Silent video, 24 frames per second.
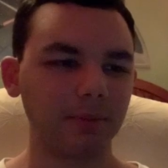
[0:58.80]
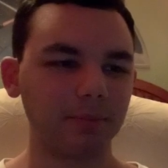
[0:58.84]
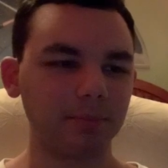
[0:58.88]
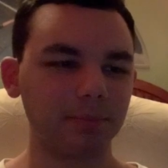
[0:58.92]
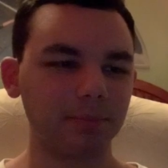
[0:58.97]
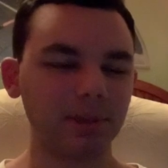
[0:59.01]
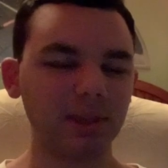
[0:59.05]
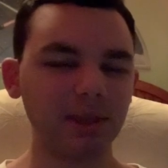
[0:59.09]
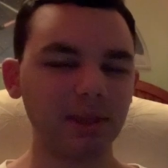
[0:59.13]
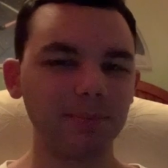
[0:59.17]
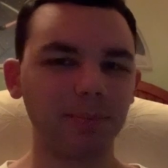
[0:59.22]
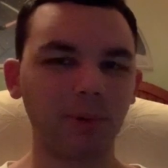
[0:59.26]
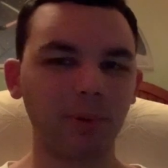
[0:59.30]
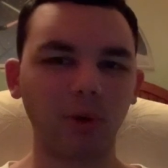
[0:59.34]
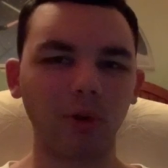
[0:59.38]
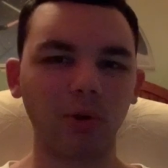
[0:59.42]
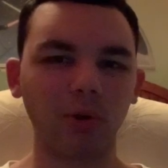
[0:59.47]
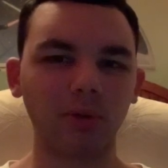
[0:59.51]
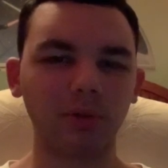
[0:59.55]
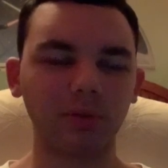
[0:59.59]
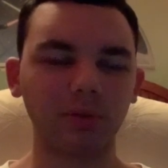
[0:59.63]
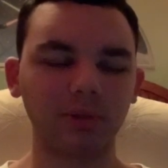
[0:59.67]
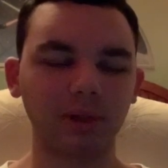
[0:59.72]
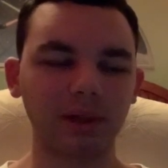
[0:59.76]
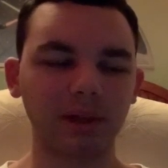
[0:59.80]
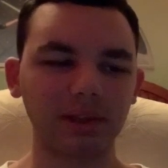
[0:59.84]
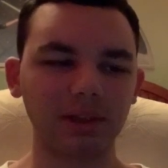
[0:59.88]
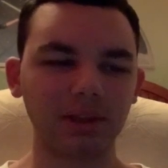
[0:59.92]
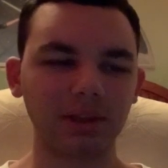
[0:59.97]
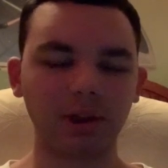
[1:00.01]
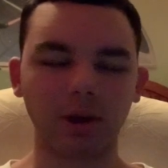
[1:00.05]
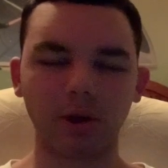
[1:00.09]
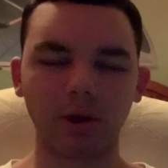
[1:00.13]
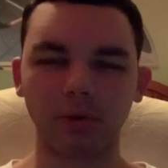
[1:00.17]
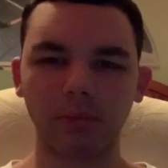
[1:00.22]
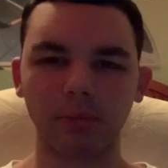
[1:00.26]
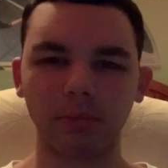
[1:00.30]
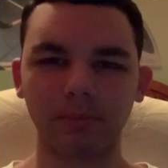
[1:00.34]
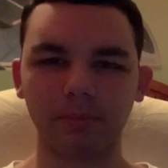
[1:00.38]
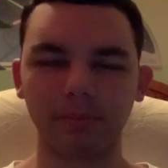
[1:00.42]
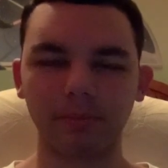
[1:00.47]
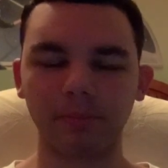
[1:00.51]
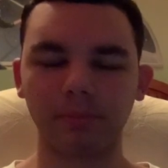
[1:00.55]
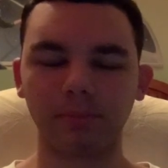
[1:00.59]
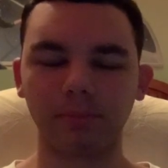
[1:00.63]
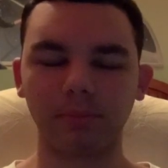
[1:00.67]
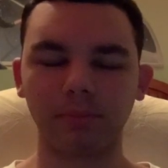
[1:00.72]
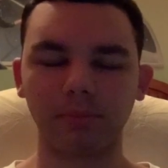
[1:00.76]
people, like, you know,
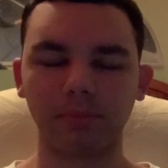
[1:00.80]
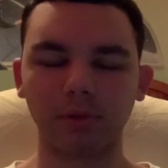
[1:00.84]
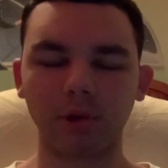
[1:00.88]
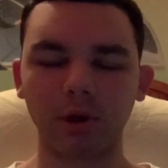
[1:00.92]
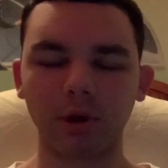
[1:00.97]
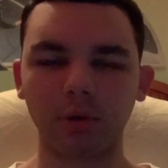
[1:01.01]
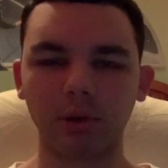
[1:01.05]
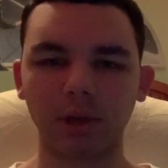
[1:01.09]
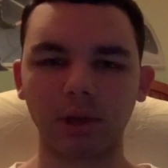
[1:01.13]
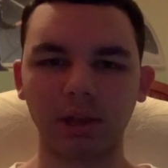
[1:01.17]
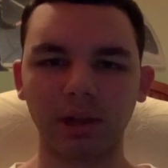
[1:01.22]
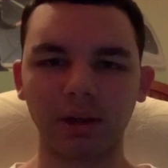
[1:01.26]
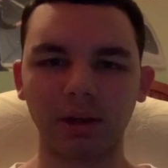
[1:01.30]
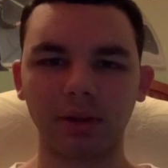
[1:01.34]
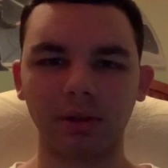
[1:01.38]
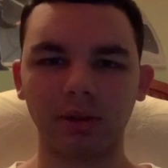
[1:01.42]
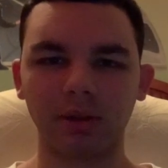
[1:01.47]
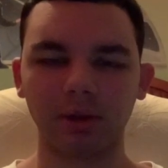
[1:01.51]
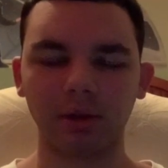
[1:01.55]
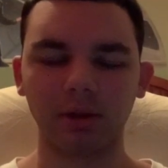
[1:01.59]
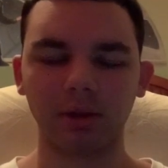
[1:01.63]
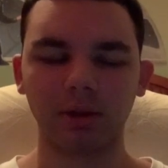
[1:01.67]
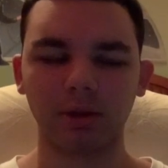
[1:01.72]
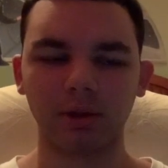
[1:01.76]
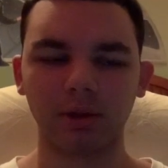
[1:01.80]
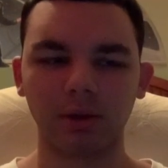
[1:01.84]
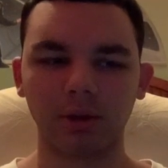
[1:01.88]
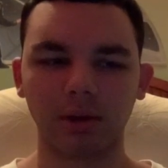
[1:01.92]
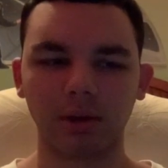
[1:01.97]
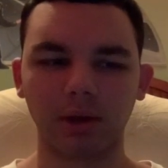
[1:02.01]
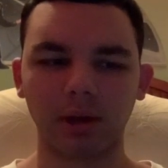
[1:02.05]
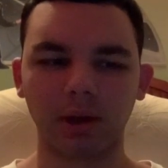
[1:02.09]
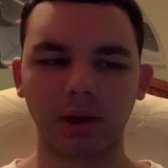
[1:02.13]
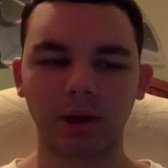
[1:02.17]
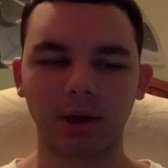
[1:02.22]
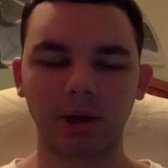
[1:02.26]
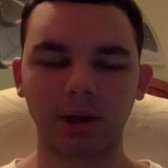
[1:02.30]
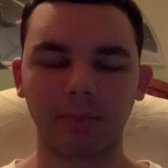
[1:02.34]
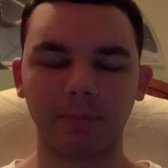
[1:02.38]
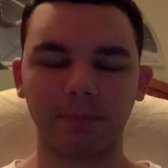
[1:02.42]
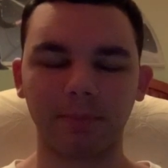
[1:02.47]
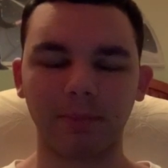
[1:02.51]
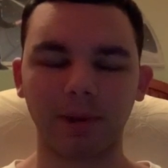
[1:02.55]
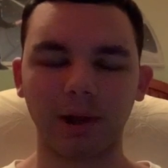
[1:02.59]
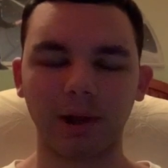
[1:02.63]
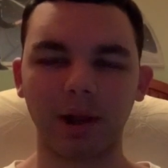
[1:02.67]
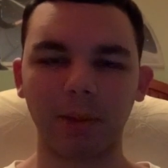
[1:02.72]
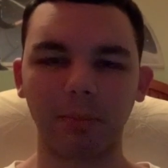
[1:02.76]
Logan, uh,
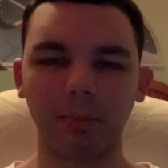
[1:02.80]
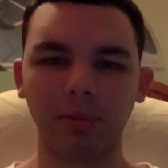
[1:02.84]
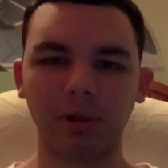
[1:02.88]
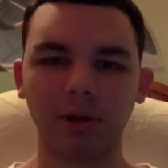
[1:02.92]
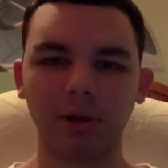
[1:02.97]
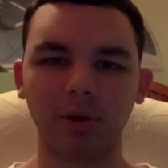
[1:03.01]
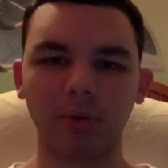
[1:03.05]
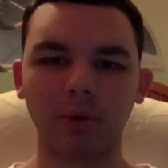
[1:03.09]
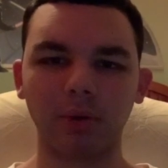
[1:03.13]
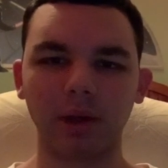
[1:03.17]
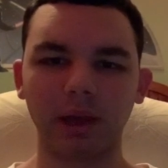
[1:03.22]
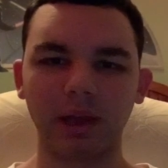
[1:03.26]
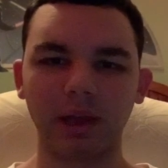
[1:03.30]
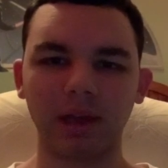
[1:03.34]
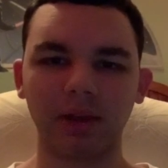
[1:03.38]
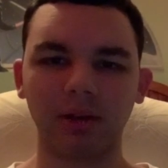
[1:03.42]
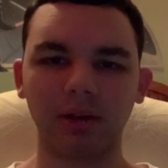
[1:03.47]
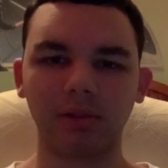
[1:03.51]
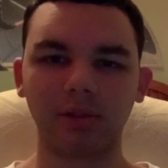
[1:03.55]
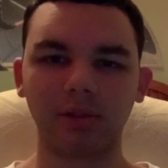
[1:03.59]
Pablo, and